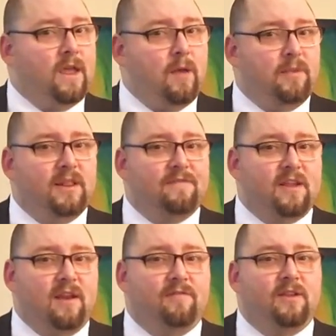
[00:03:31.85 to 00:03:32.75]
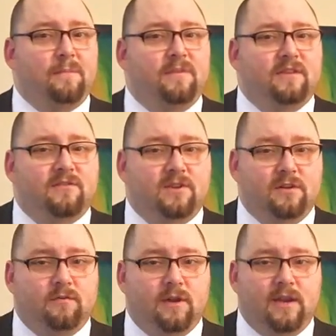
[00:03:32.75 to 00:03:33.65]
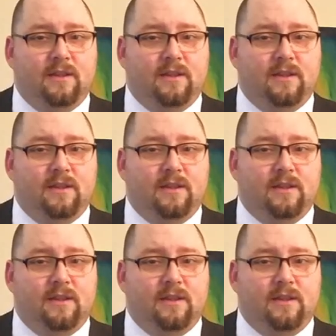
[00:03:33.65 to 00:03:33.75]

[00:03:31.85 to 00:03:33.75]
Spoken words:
I'm in left-handed flam position, right?